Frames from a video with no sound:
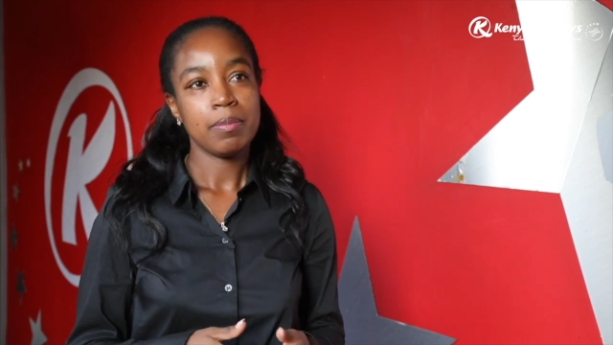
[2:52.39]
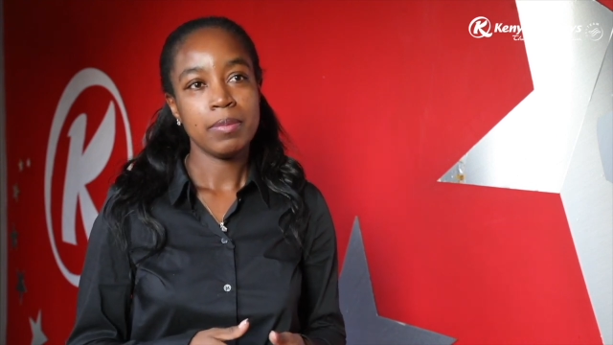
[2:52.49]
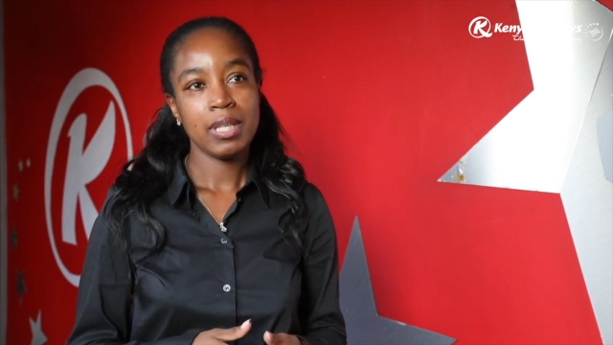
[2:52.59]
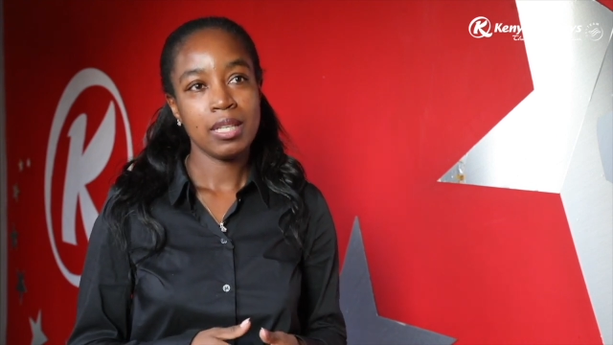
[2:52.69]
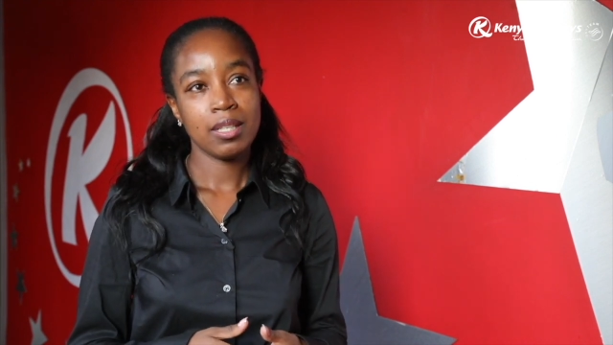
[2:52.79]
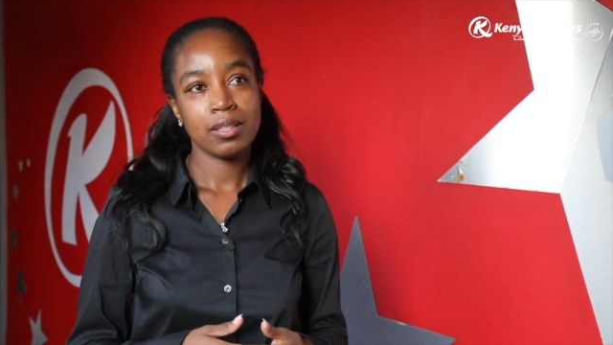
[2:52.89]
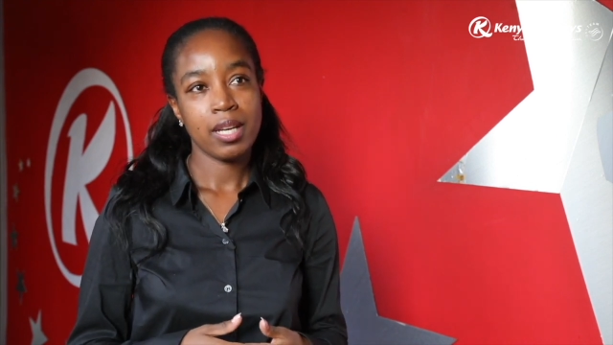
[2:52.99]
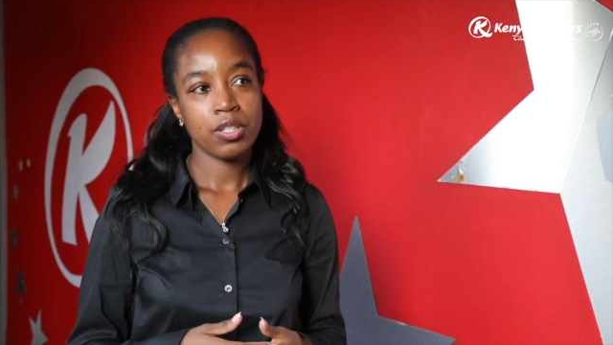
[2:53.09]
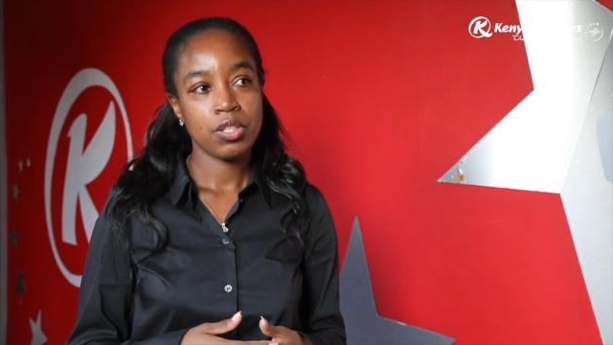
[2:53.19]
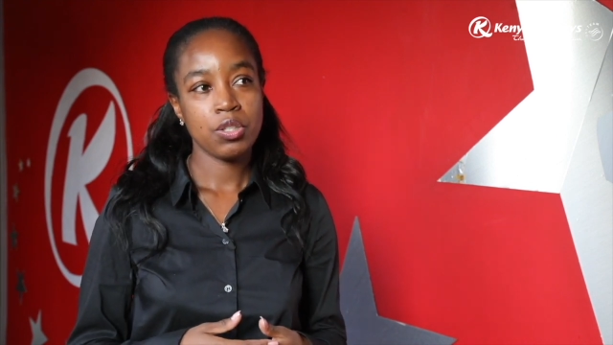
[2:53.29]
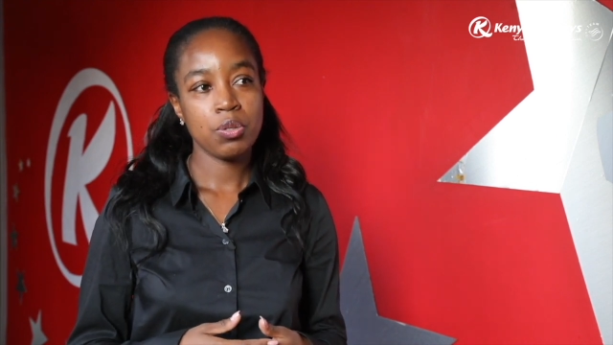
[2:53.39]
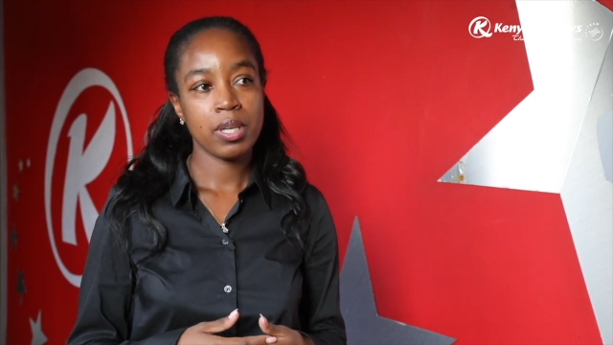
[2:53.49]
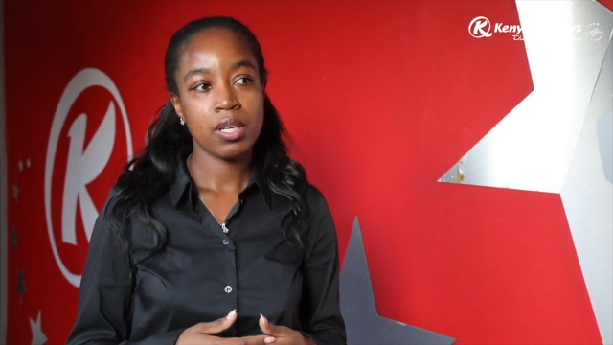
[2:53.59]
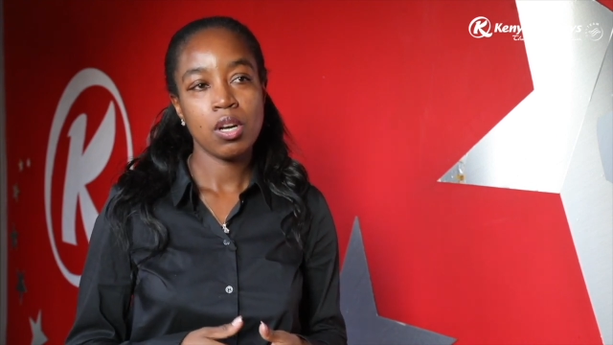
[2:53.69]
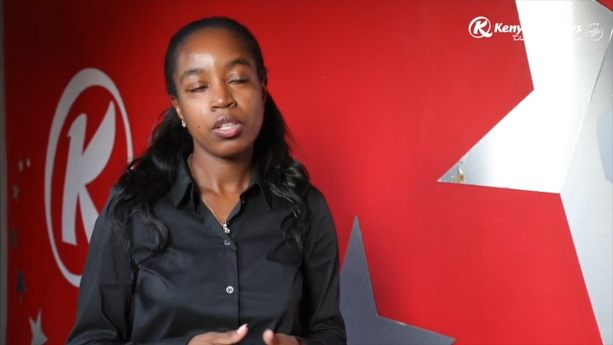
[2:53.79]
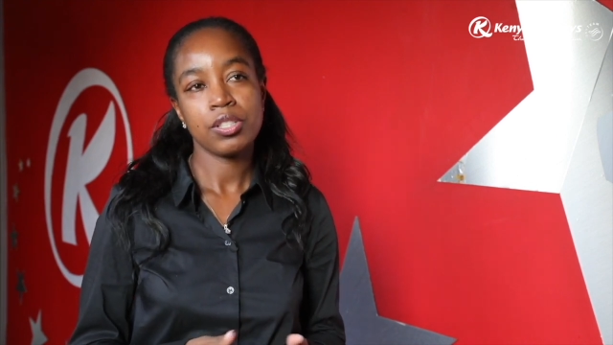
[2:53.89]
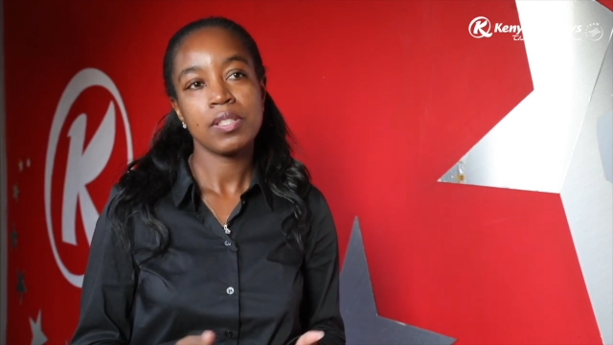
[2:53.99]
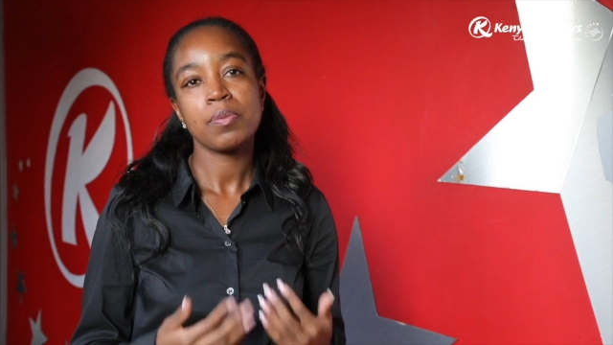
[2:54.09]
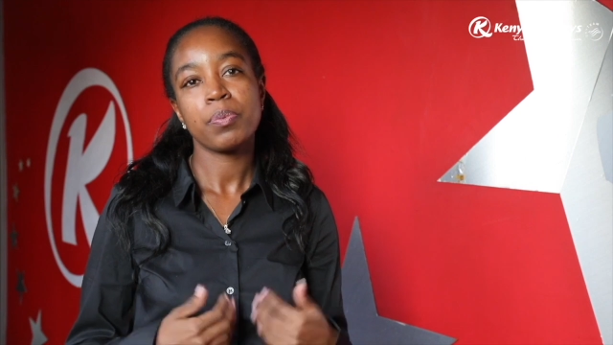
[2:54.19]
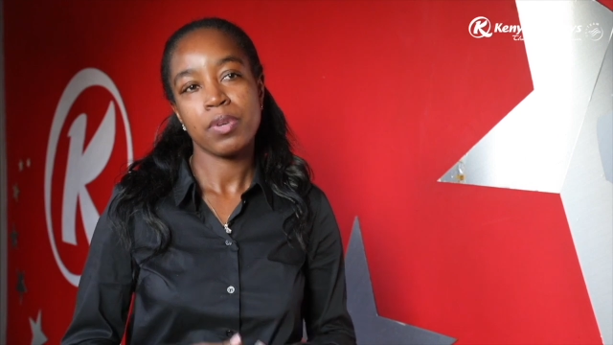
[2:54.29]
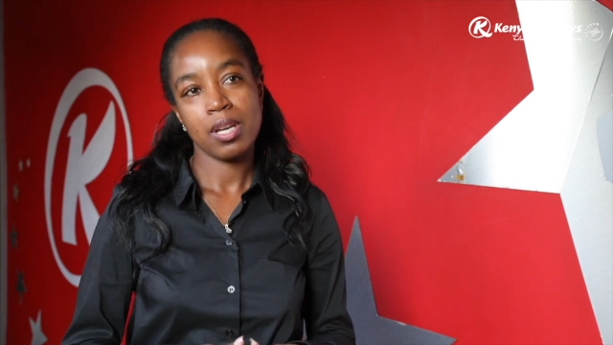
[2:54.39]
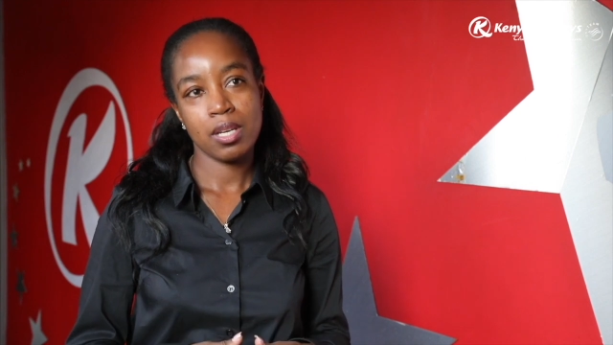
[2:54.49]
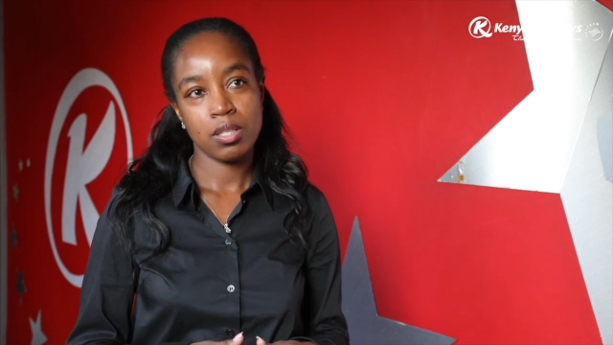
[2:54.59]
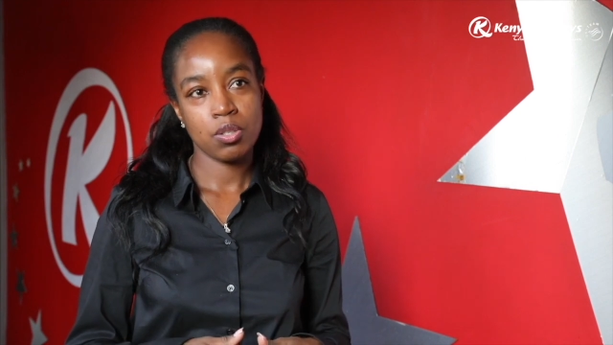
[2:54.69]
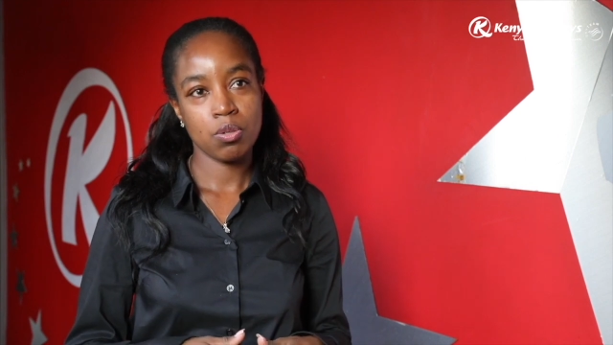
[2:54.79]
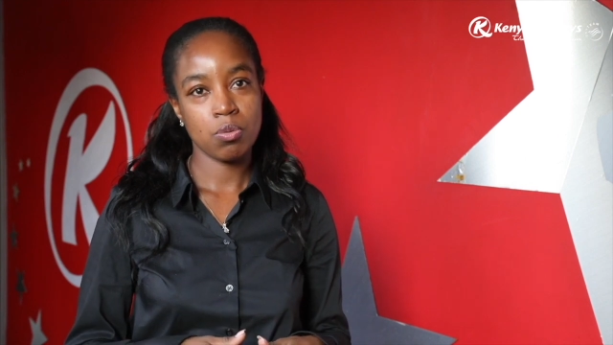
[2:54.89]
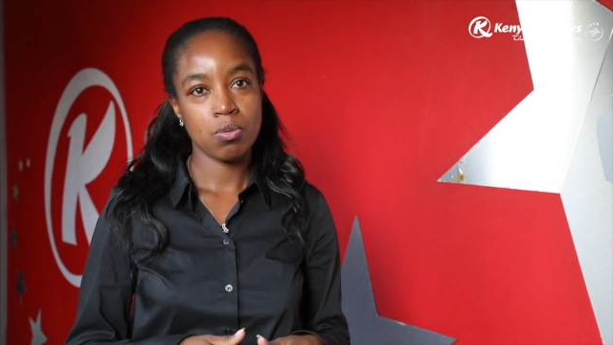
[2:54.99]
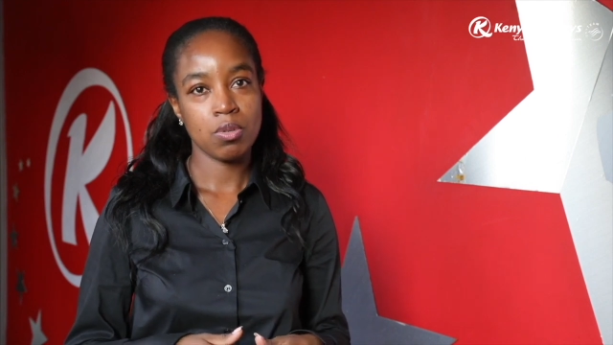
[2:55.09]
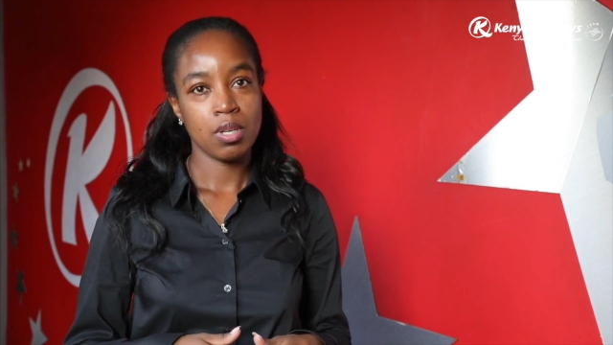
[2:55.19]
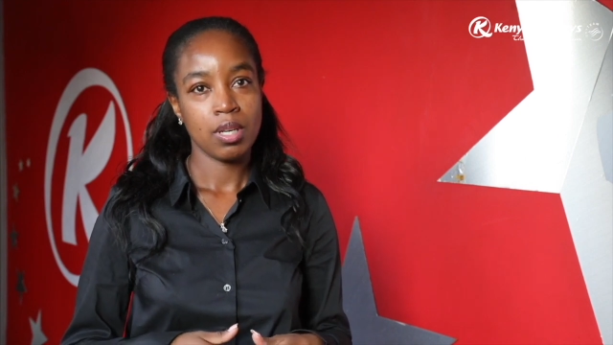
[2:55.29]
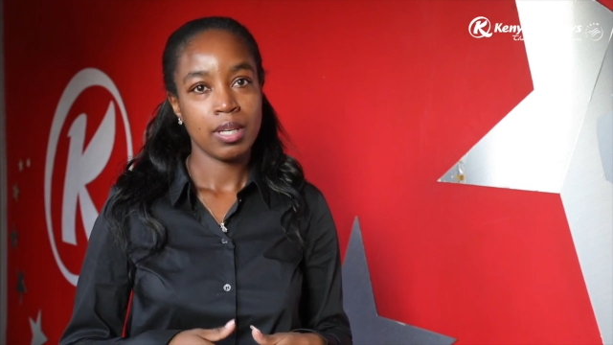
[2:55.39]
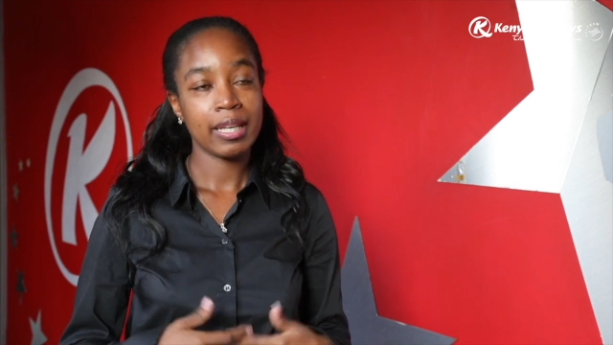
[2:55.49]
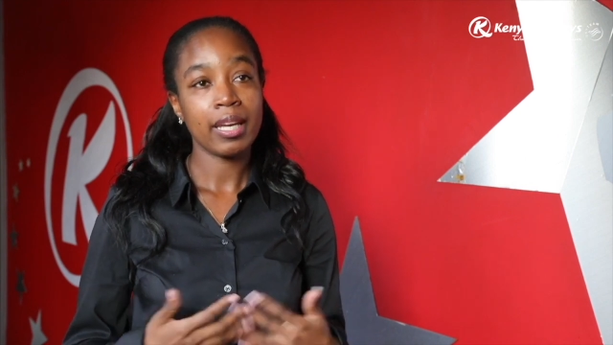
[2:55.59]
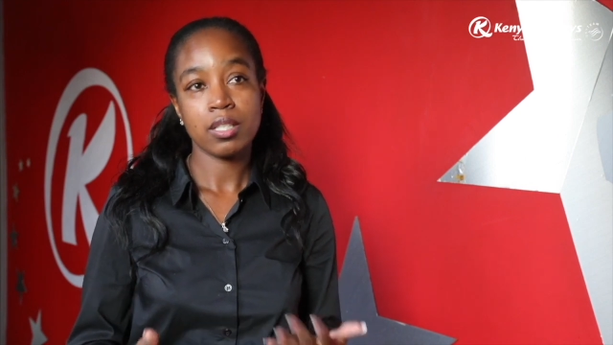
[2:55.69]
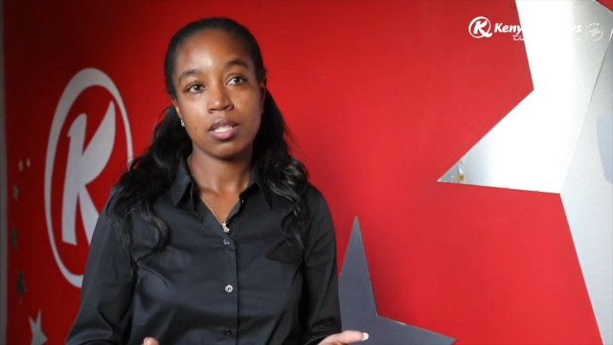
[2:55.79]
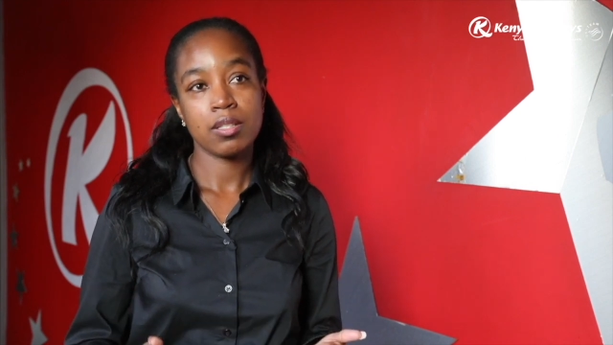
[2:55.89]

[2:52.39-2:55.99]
Meaning that you cannot just pray to get